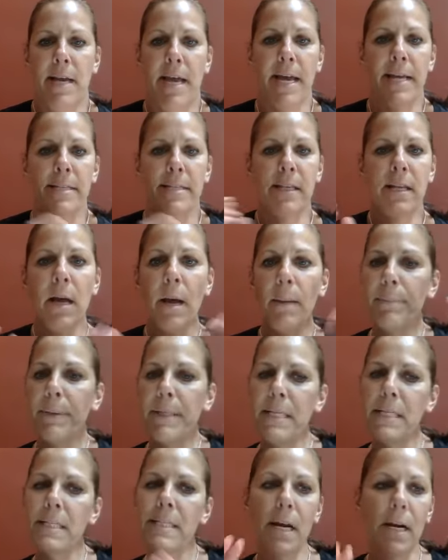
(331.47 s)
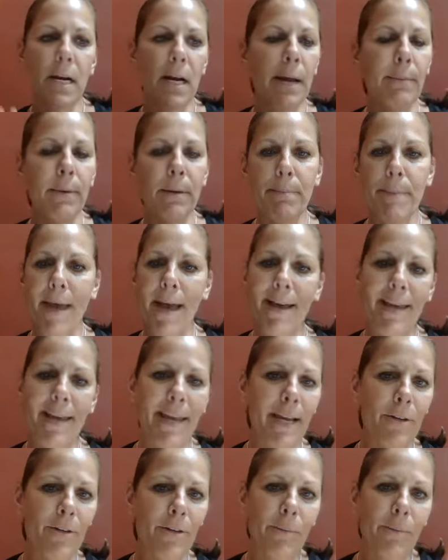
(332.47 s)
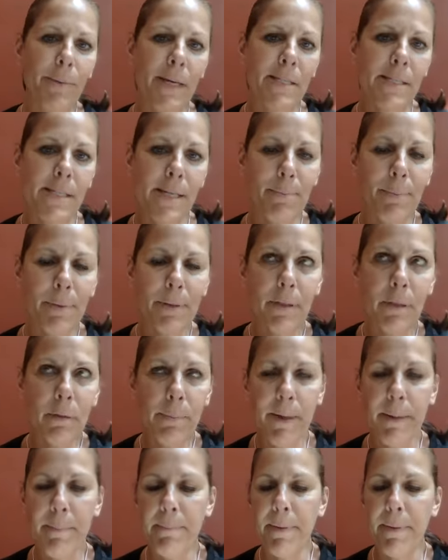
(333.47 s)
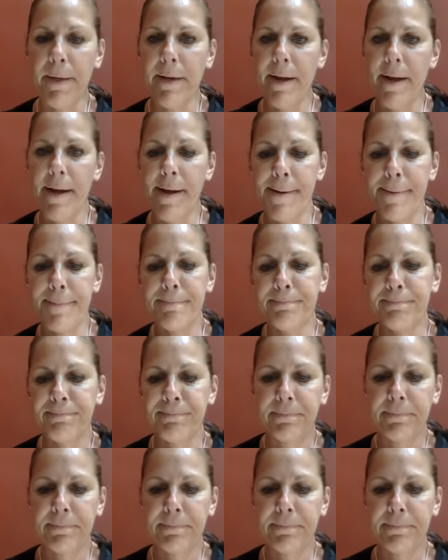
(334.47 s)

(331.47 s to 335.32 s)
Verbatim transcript: as the companies start coming back, catering picks up a little bit. But um,